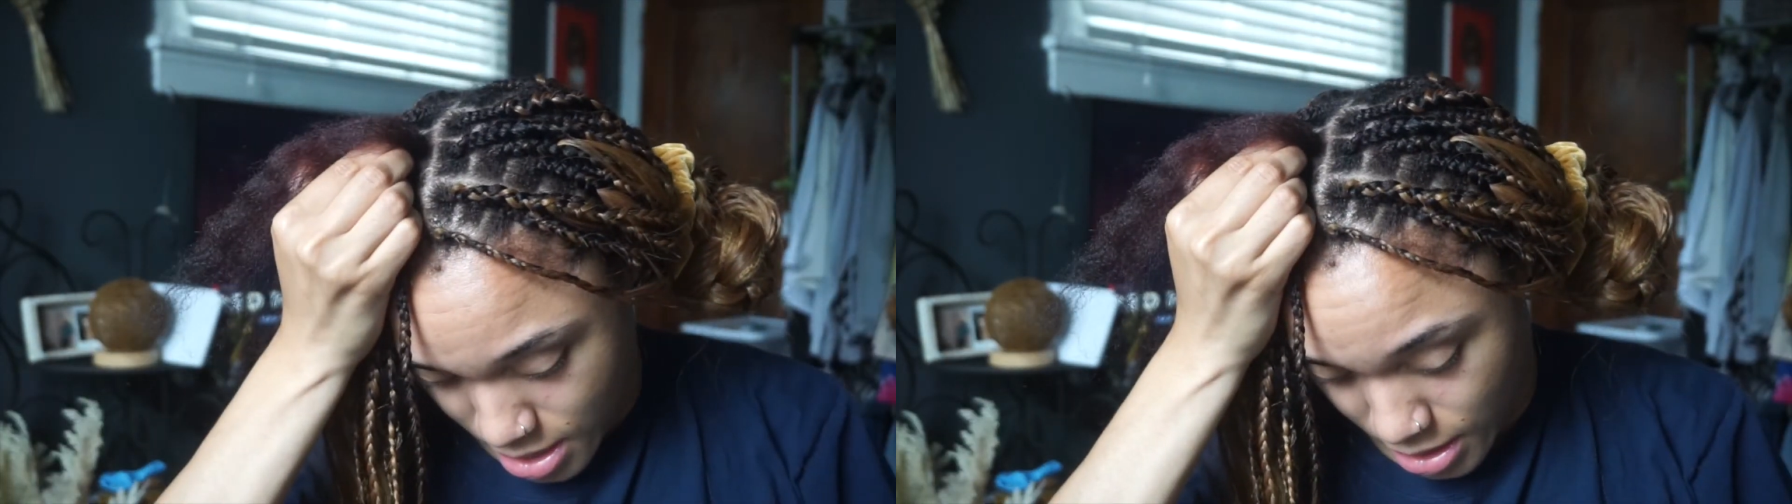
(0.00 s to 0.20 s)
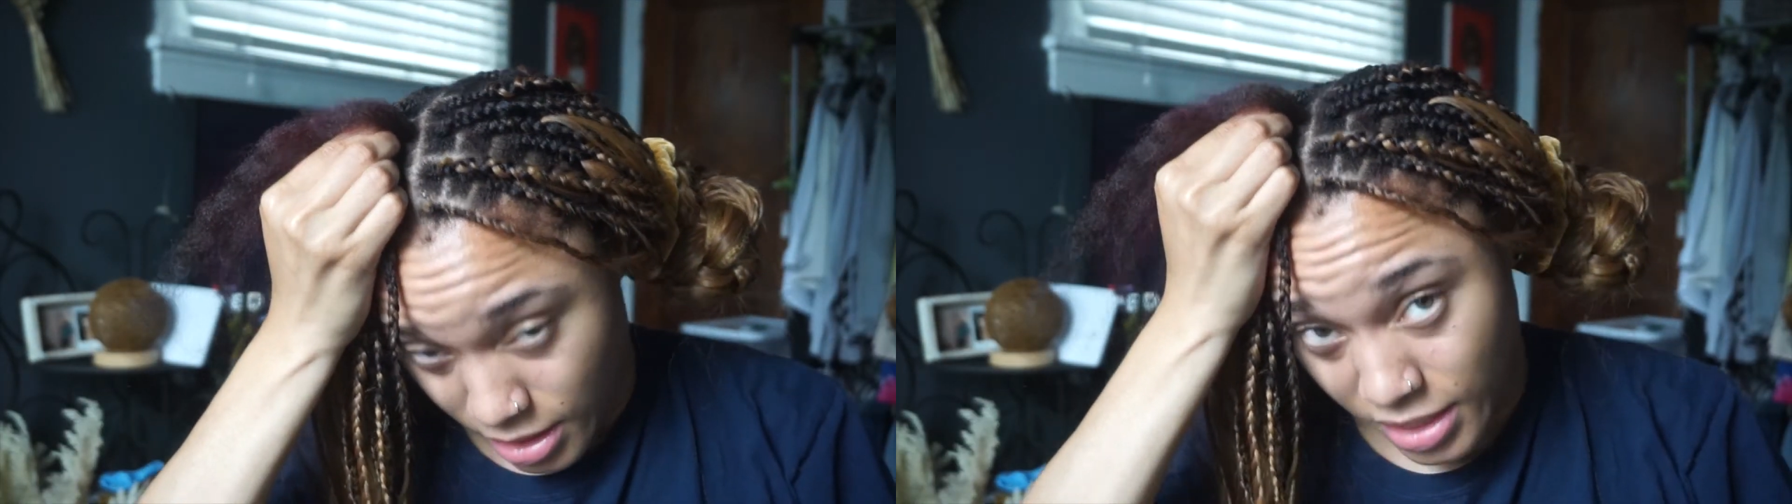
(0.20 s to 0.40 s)

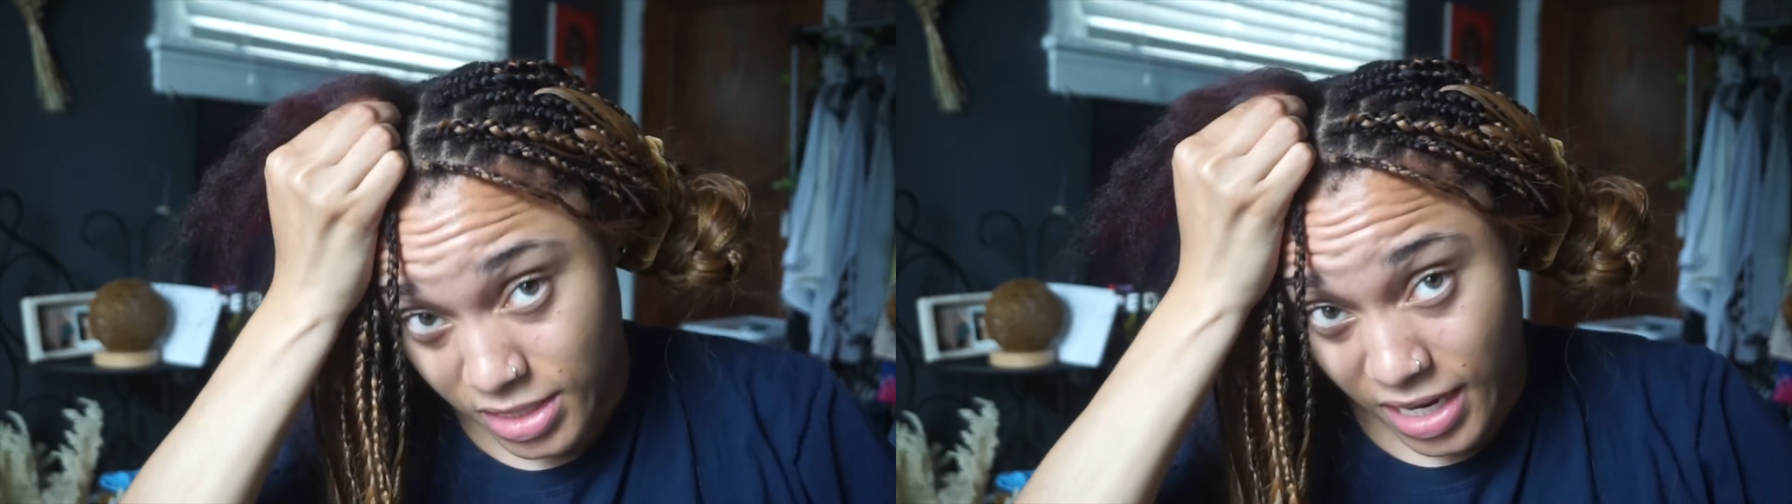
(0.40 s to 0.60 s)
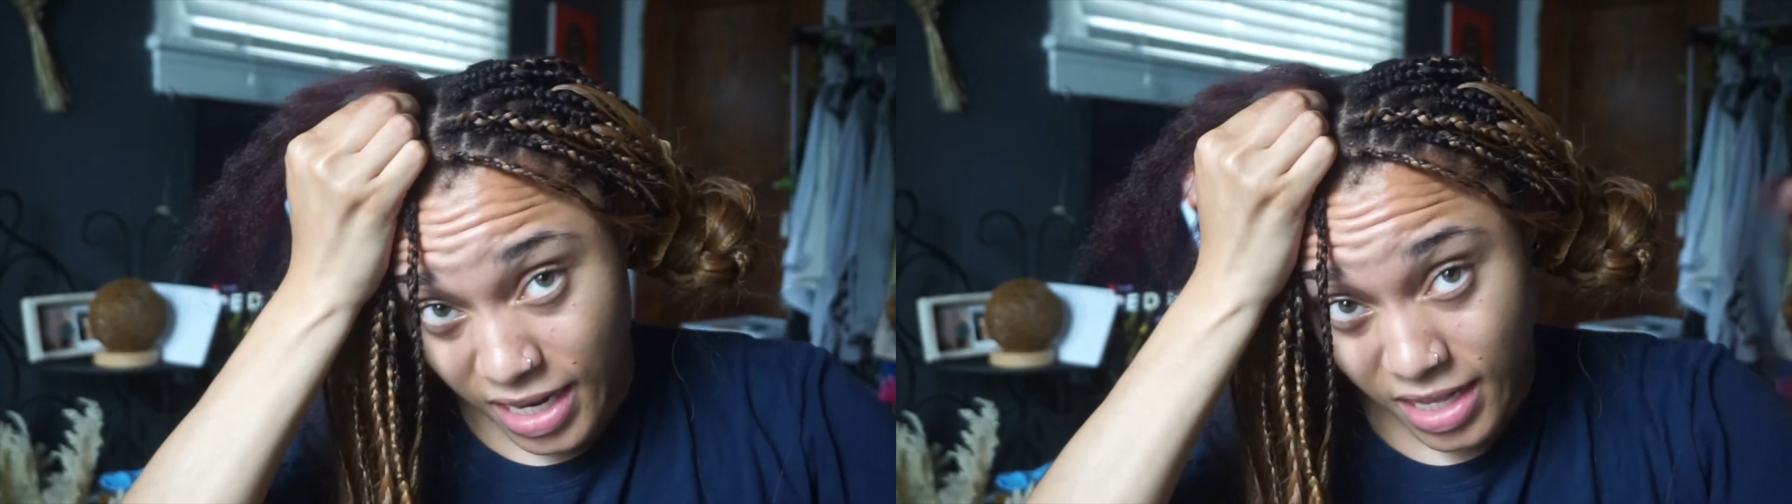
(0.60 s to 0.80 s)
and then
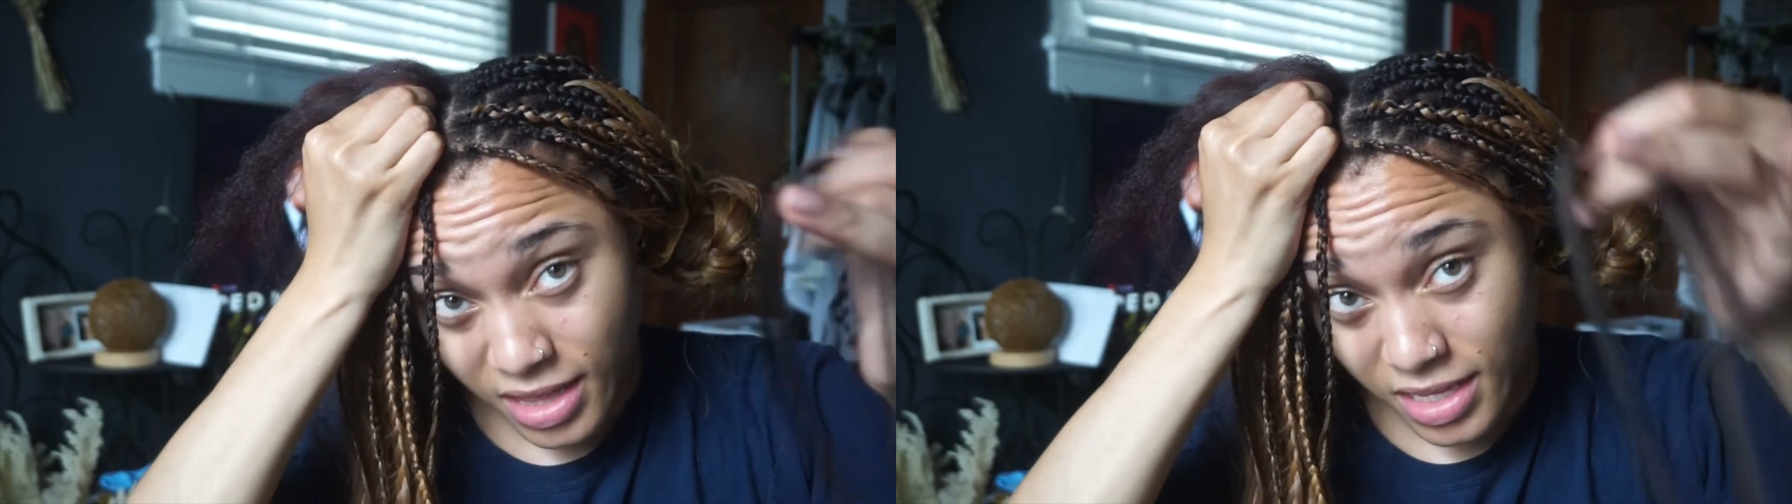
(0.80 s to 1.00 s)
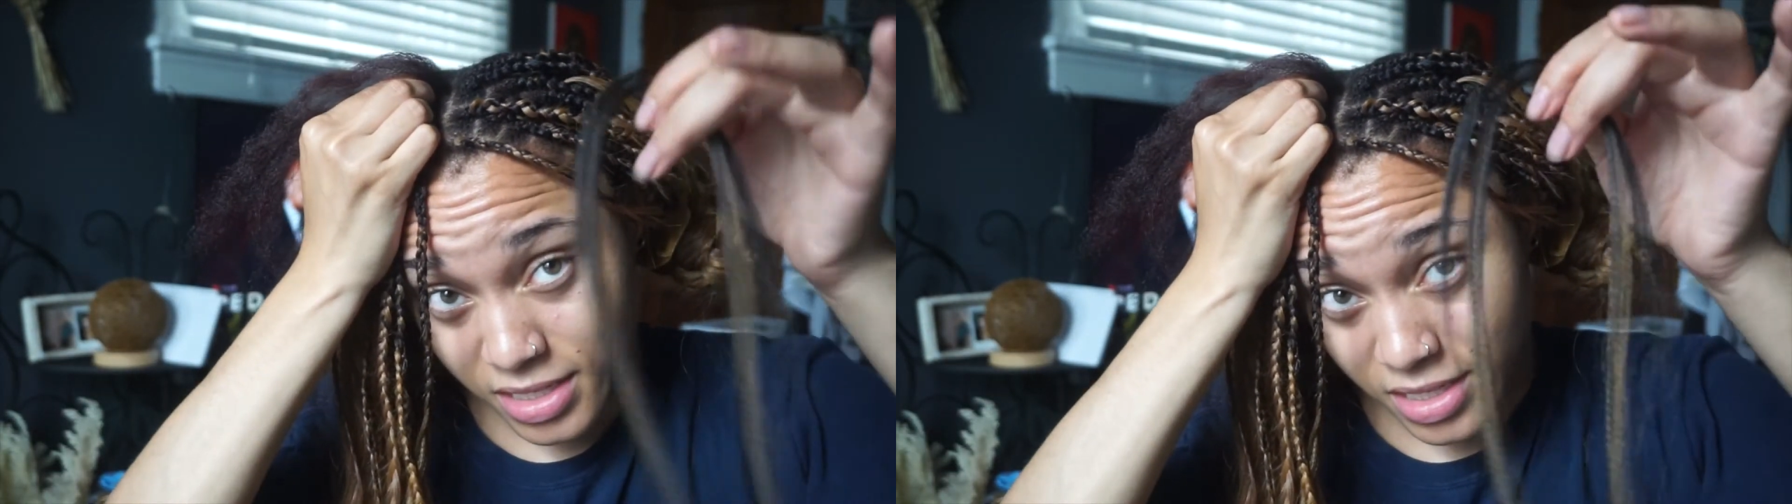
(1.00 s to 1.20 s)

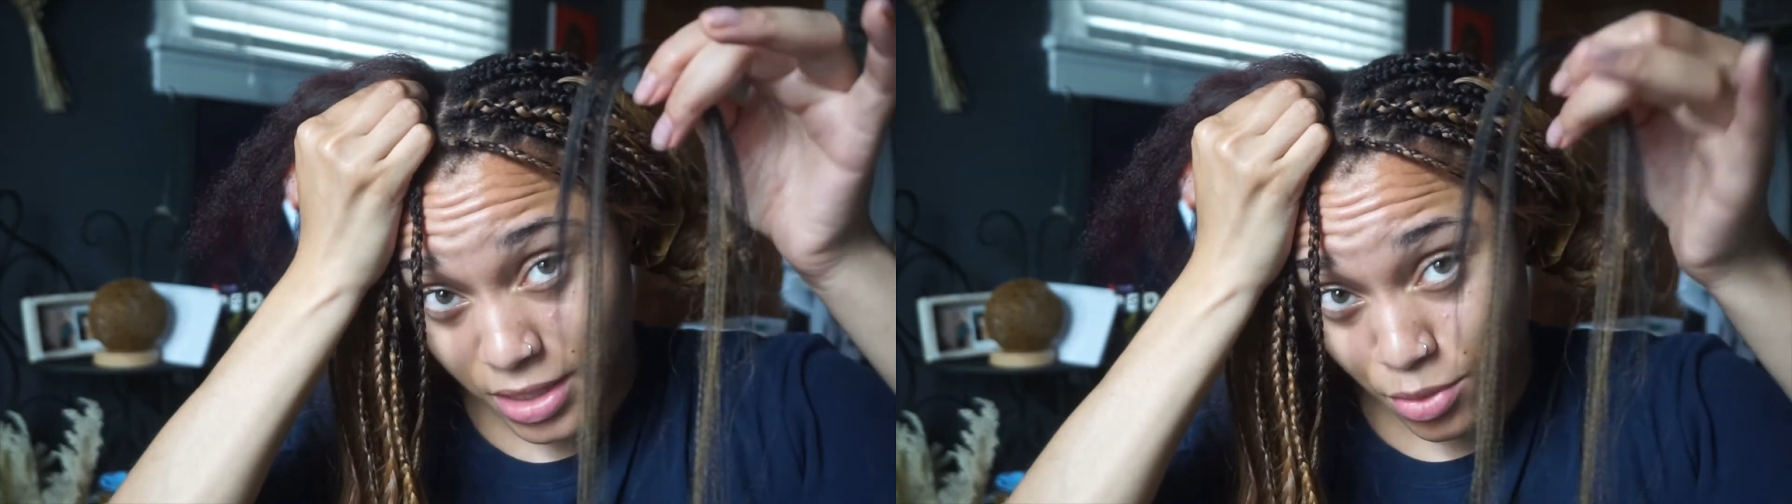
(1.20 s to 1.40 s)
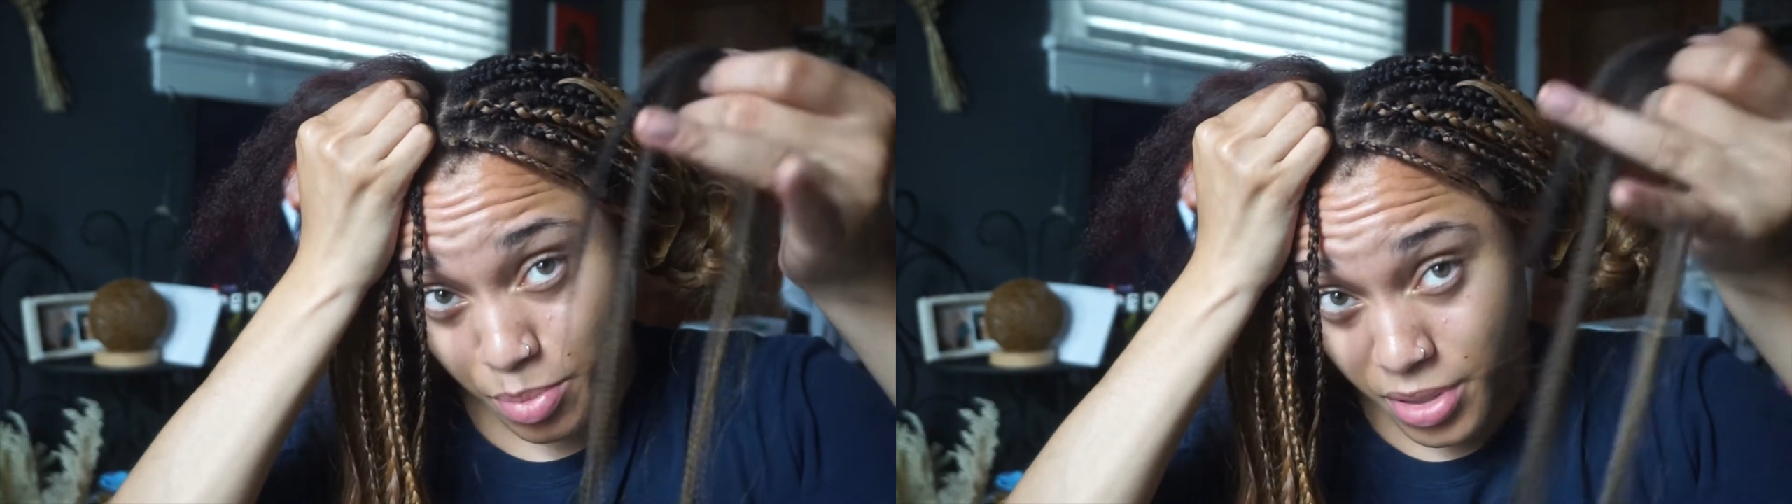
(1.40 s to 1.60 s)
taking this
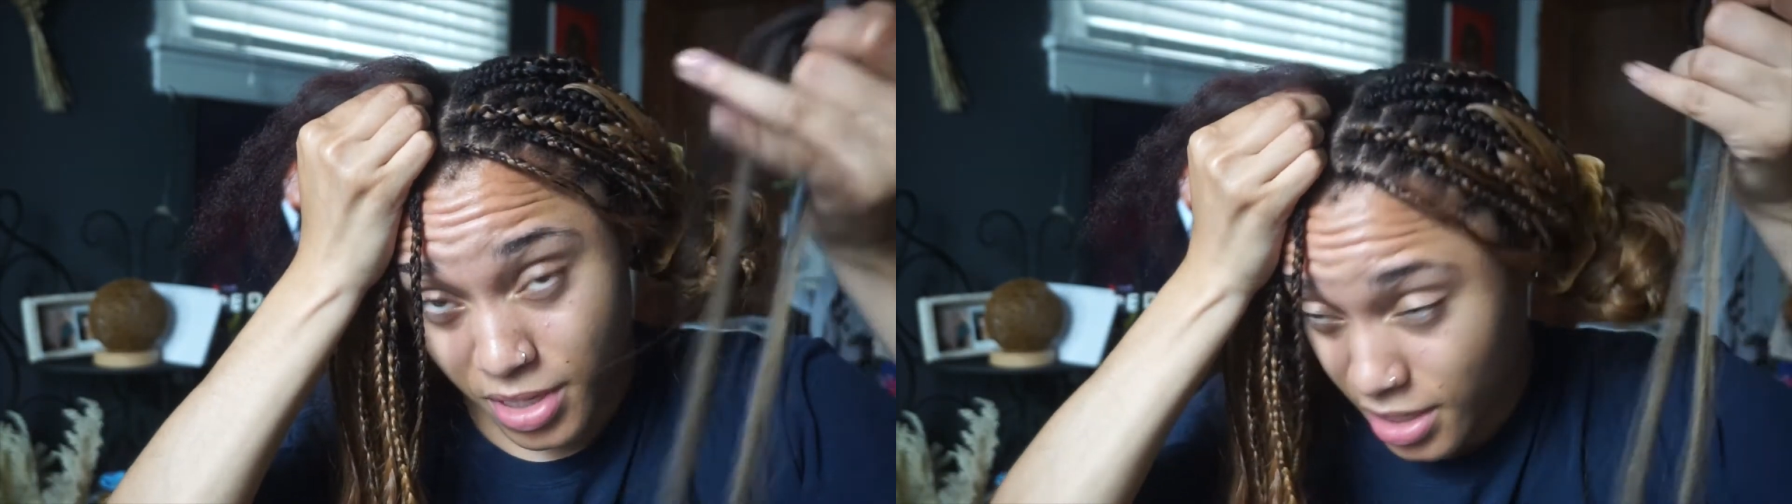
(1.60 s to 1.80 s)
loop